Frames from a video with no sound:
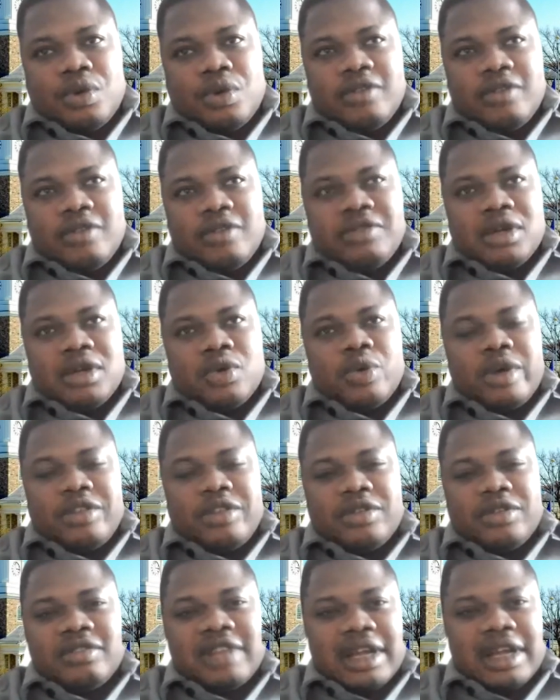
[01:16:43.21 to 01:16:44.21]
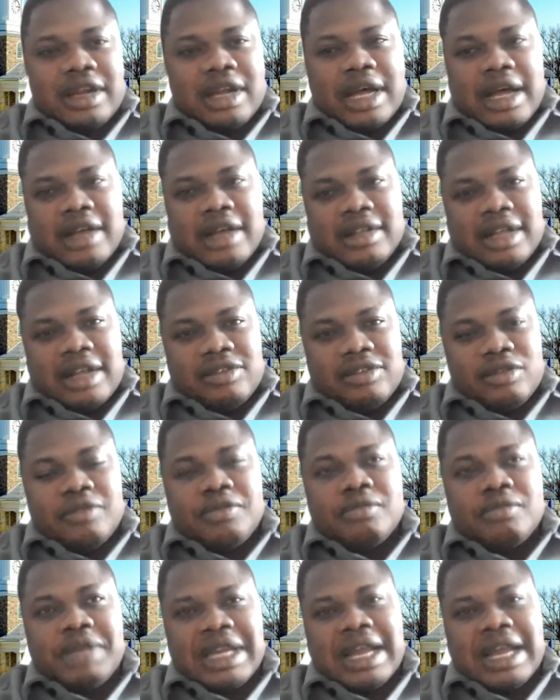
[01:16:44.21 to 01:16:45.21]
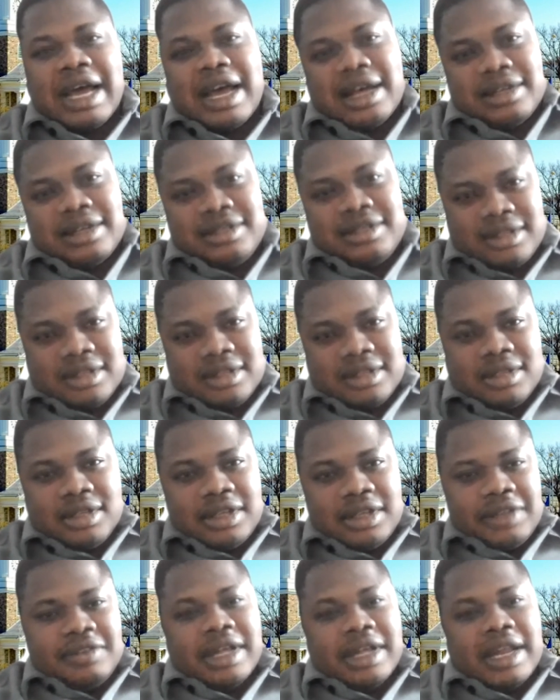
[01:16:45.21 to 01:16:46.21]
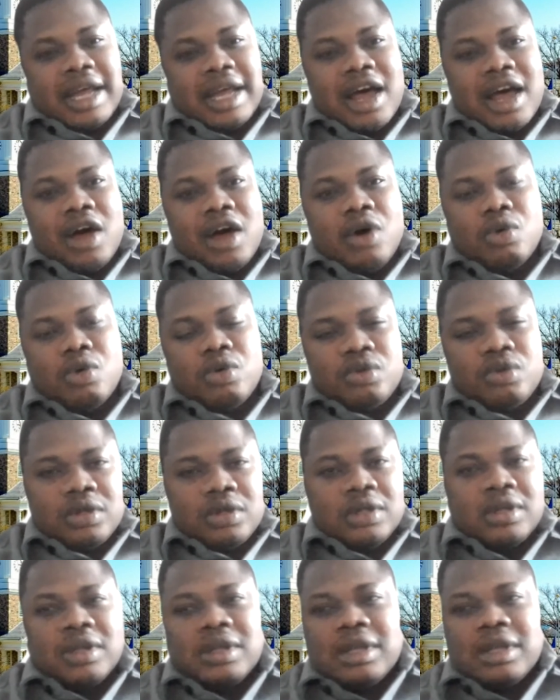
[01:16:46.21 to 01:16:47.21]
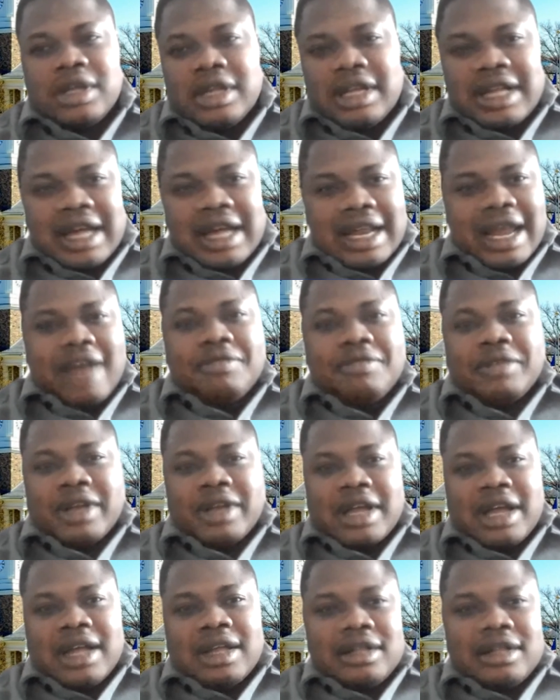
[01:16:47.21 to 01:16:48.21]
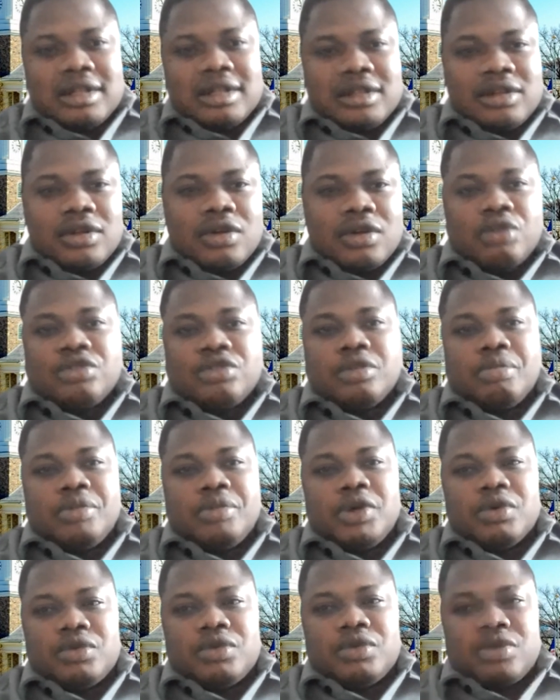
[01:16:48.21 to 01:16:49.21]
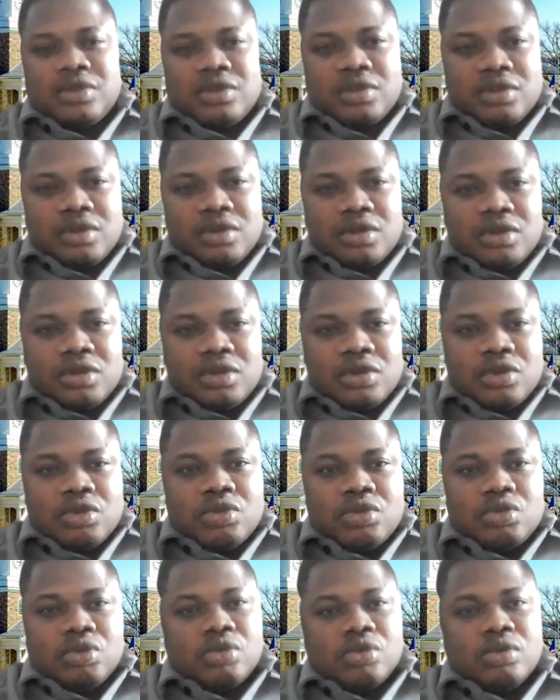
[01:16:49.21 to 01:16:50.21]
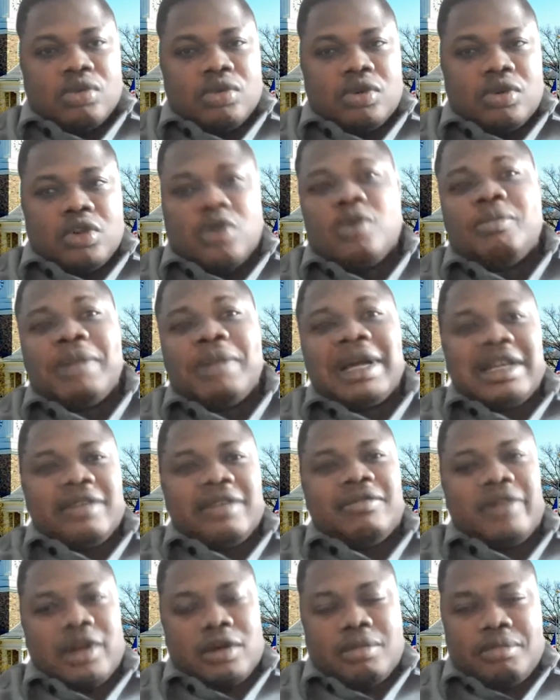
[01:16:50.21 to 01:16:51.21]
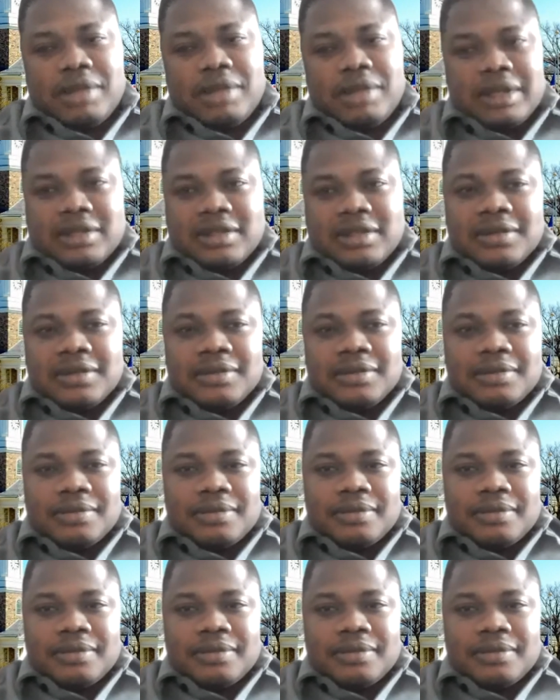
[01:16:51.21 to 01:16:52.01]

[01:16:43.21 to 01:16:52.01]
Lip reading: one of the questions that has often been asked is that how can Africa contribute to global development?